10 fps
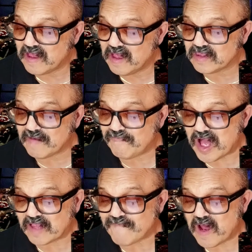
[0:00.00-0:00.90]
The
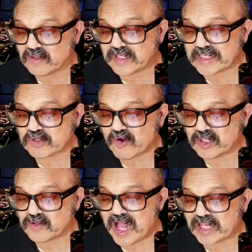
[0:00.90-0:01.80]
plot follows a
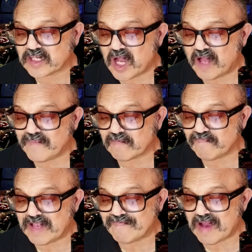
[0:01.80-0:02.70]
disgruntled ex-convict
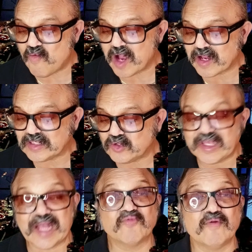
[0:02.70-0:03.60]
played by Watkins who
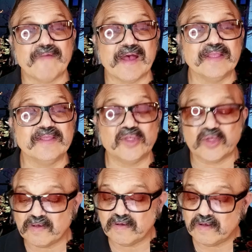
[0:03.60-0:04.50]
takes revenge.
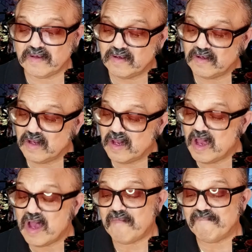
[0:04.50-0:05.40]

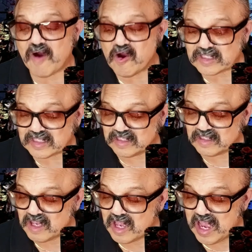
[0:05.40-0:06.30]
Martin,
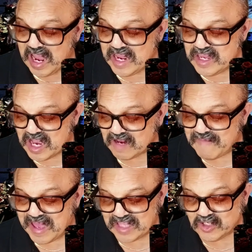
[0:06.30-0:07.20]
a young
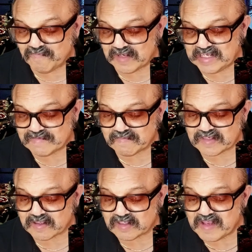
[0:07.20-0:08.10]
man who believes
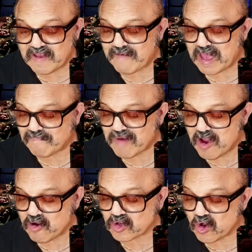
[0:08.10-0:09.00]
himself to be a
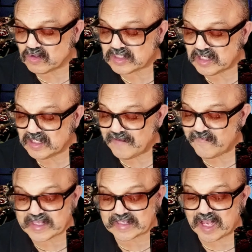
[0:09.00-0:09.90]
vampire, goes to live
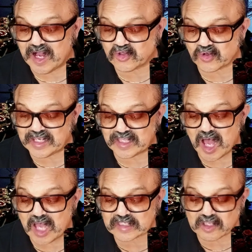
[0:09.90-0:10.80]
with his elderly and
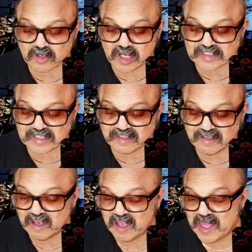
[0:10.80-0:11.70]
hostile cousin
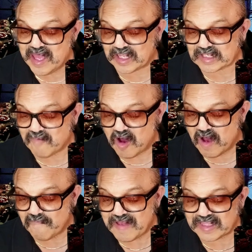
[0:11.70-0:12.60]
in a
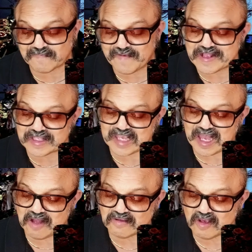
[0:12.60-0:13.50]
small Pennsylvania town